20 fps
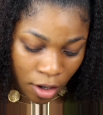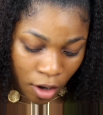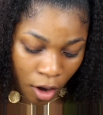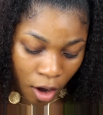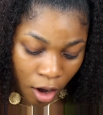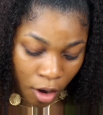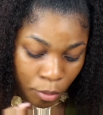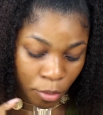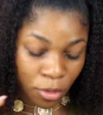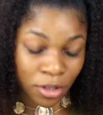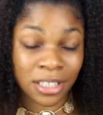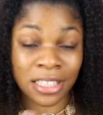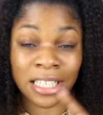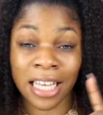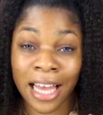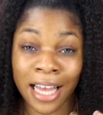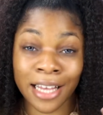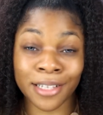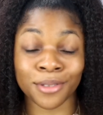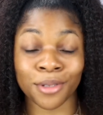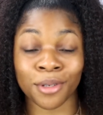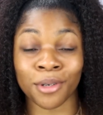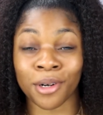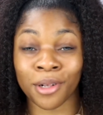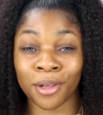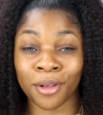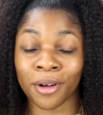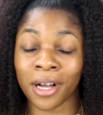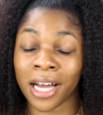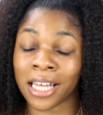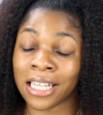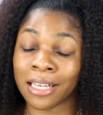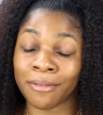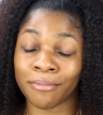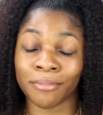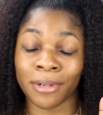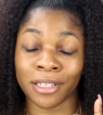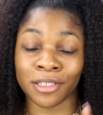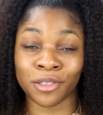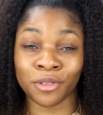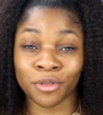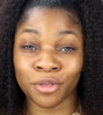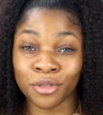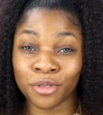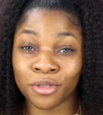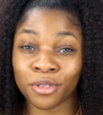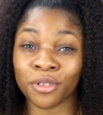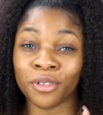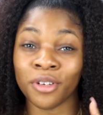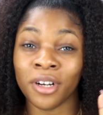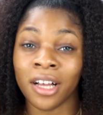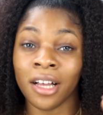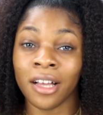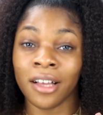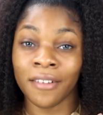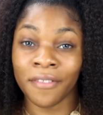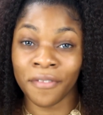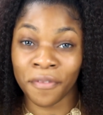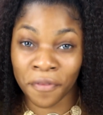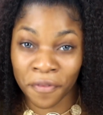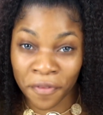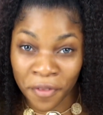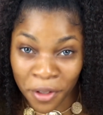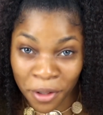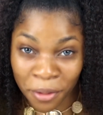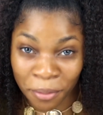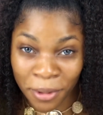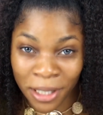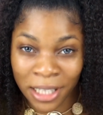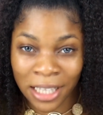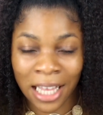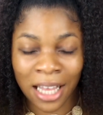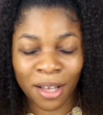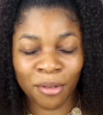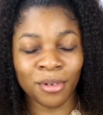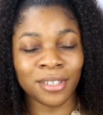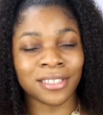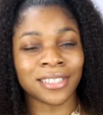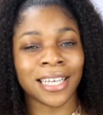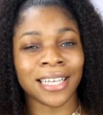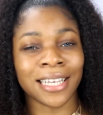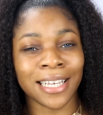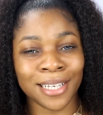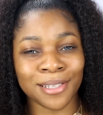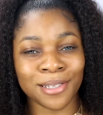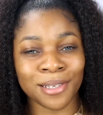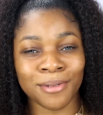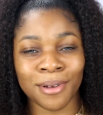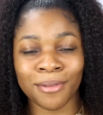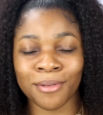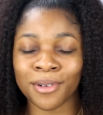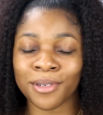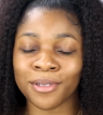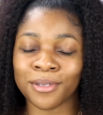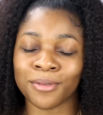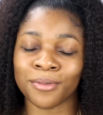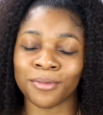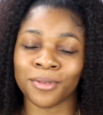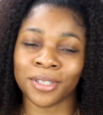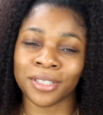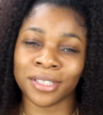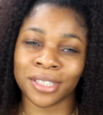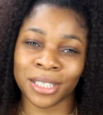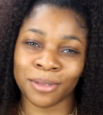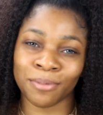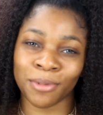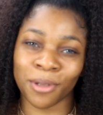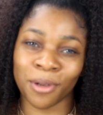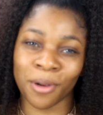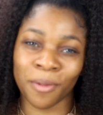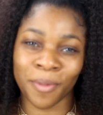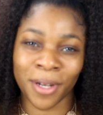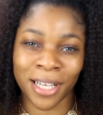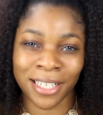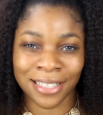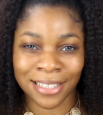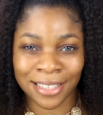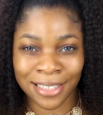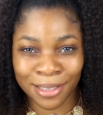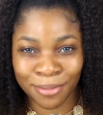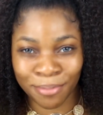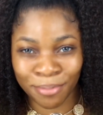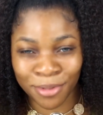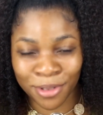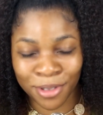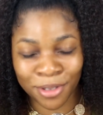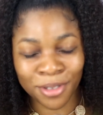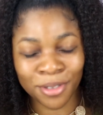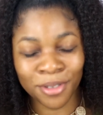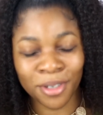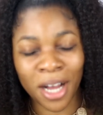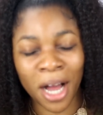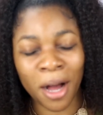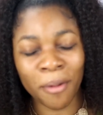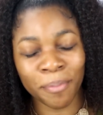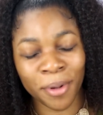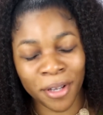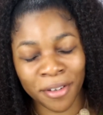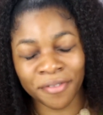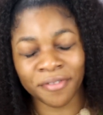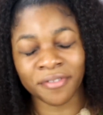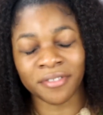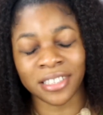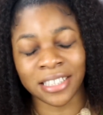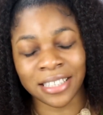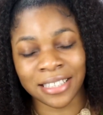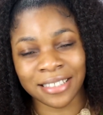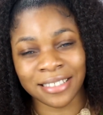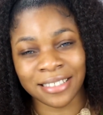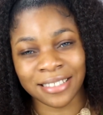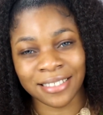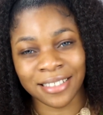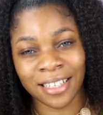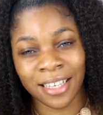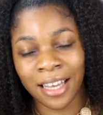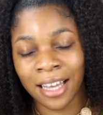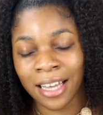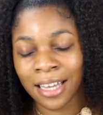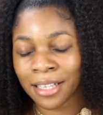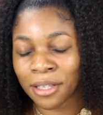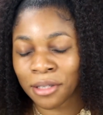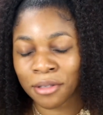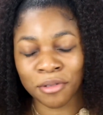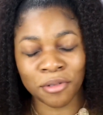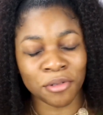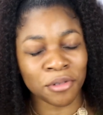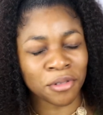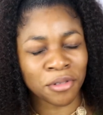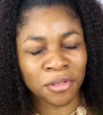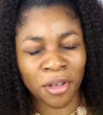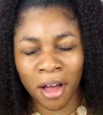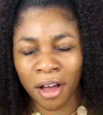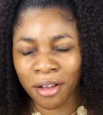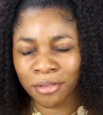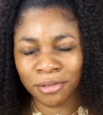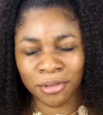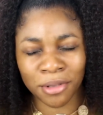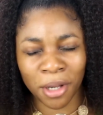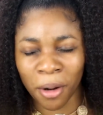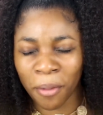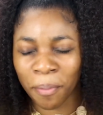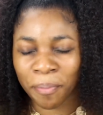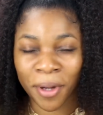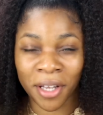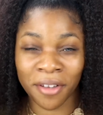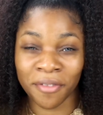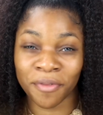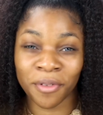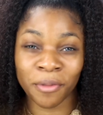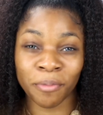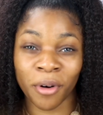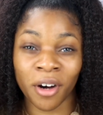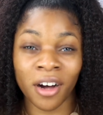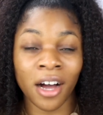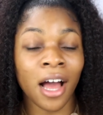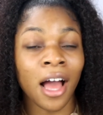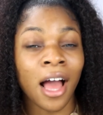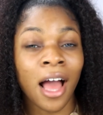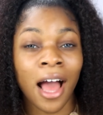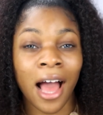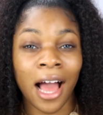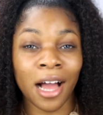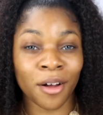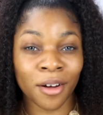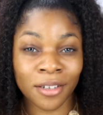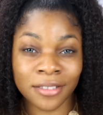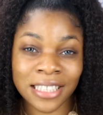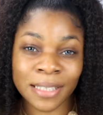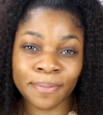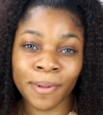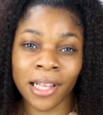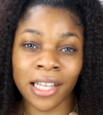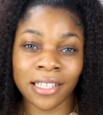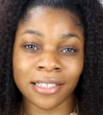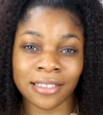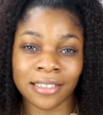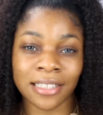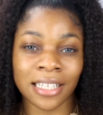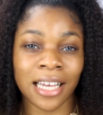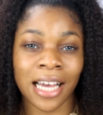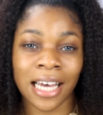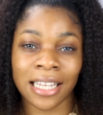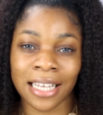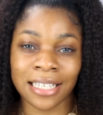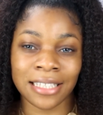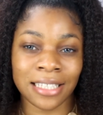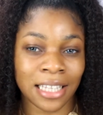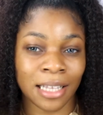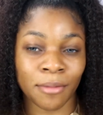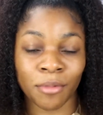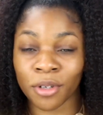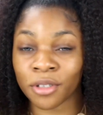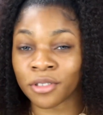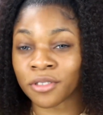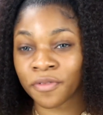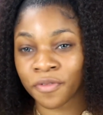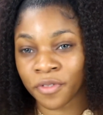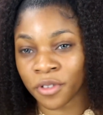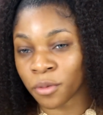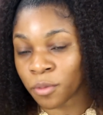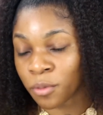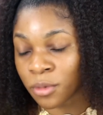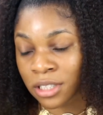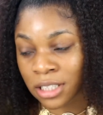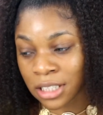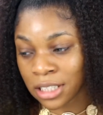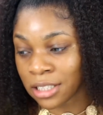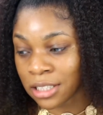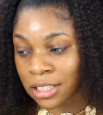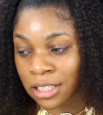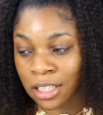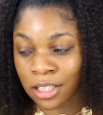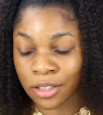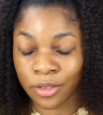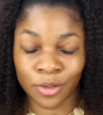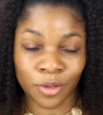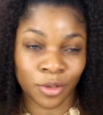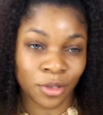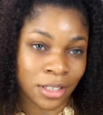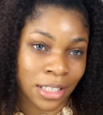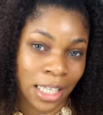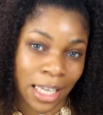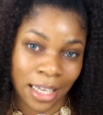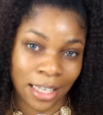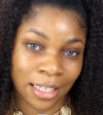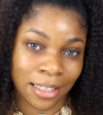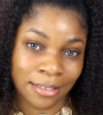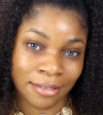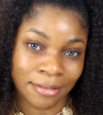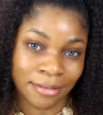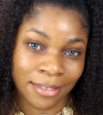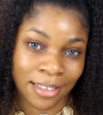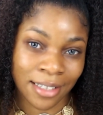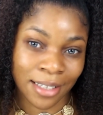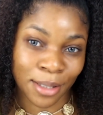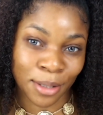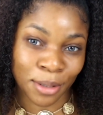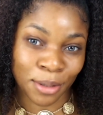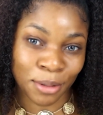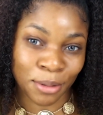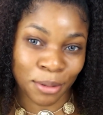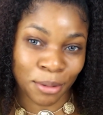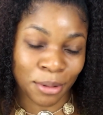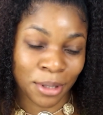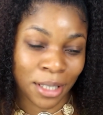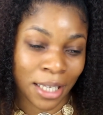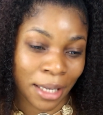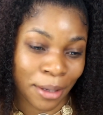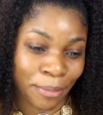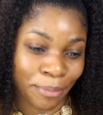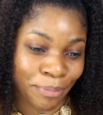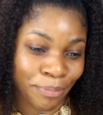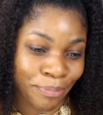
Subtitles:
almost 8 o'clock and I'm in my studio filming, and once I get in, I'm going to wash this makeup and sleep. Do you know how painful it is? So painful, but I got this palette today and I said I'm going to film with it today. So yeah,